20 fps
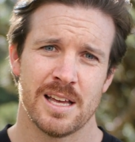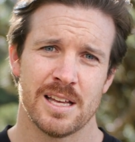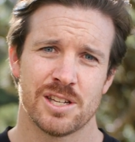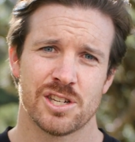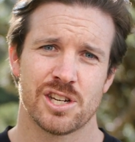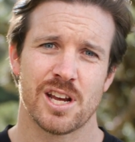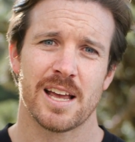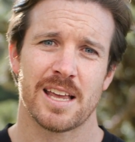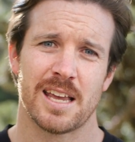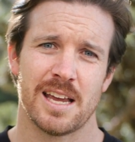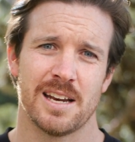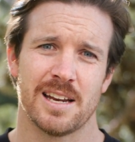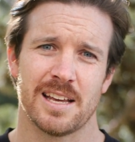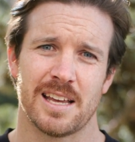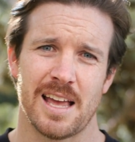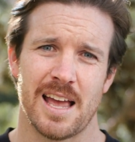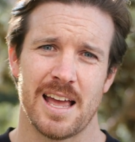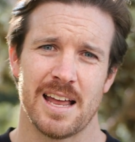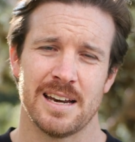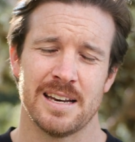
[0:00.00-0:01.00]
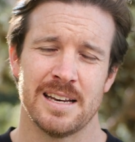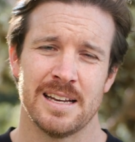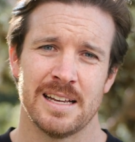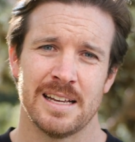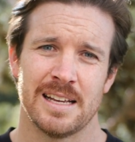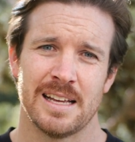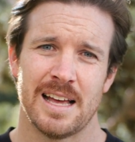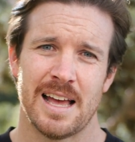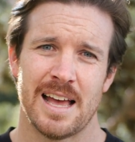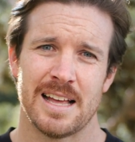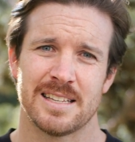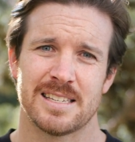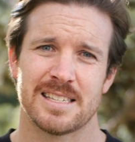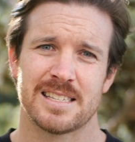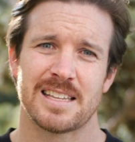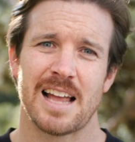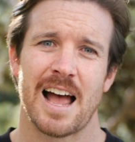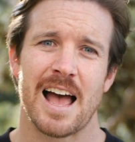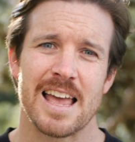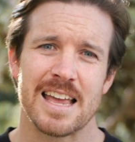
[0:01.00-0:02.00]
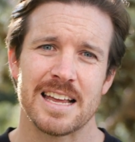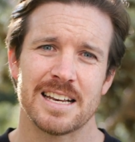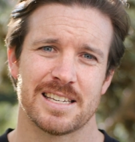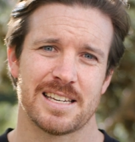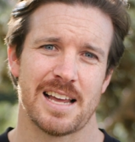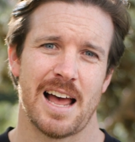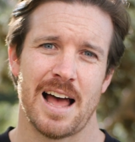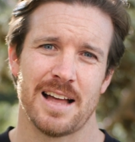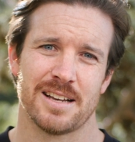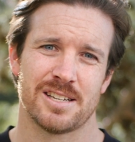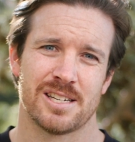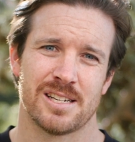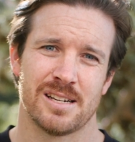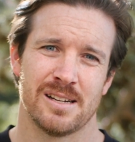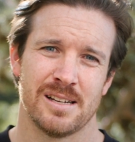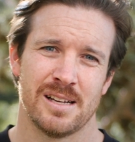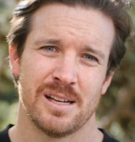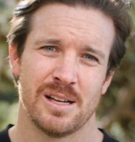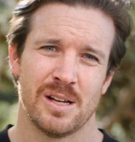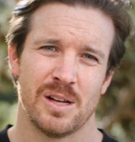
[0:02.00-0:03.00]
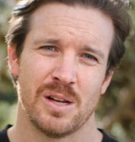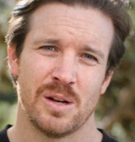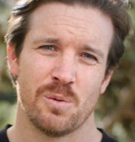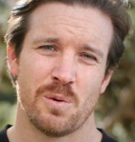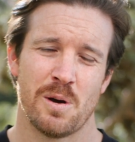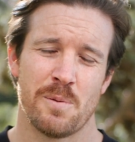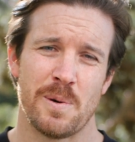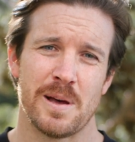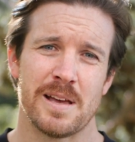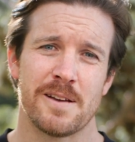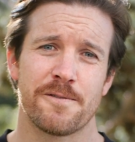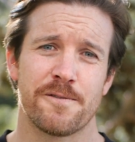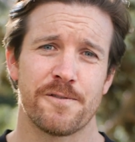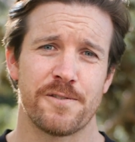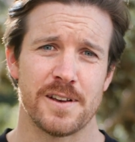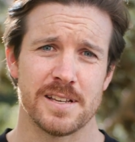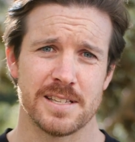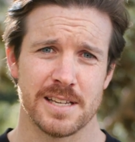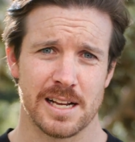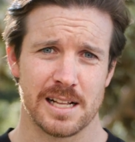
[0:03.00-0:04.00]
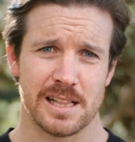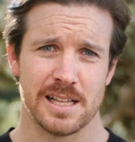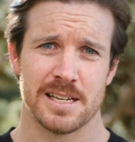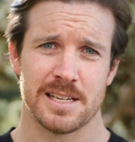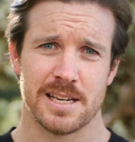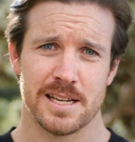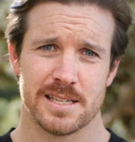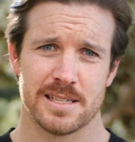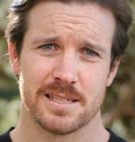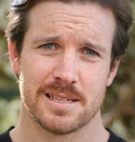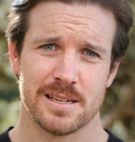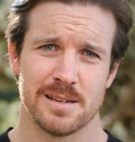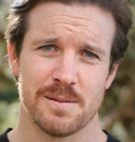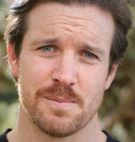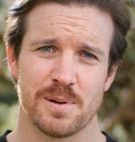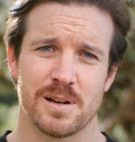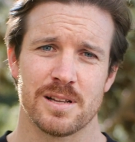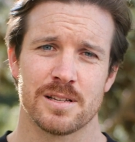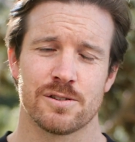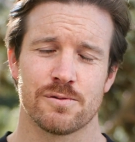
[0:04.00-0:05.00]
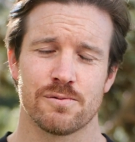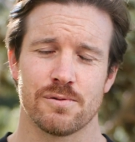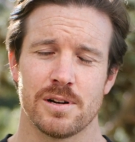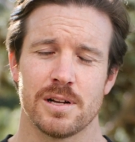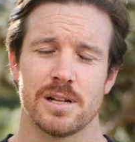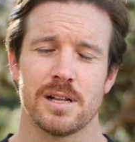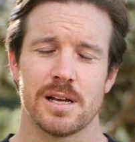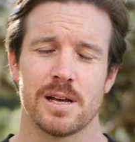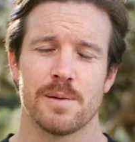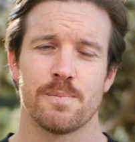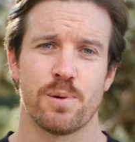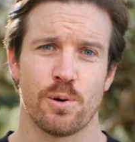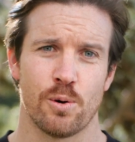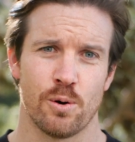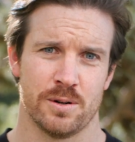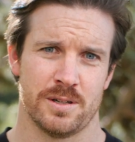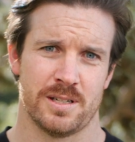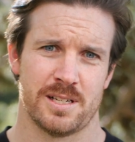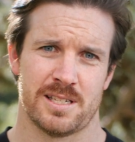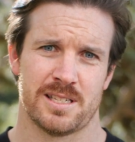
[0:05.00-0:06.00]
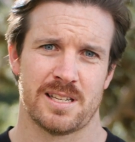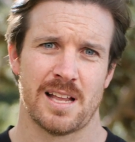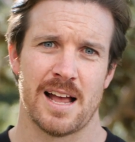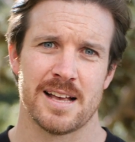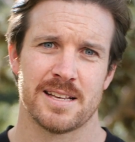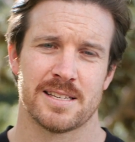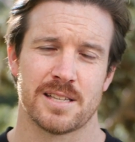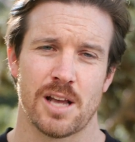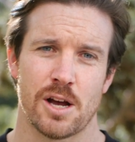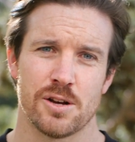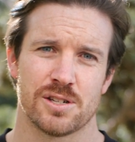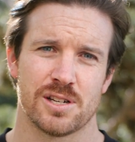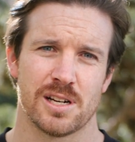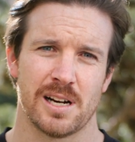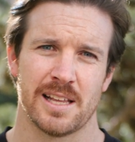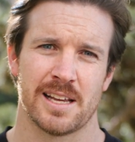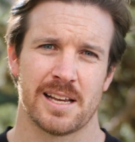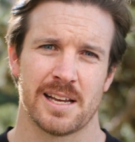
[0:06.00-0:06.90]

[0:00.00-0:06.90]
Check in again and stay in touch. We're being physically distant, but it's really important to stay socially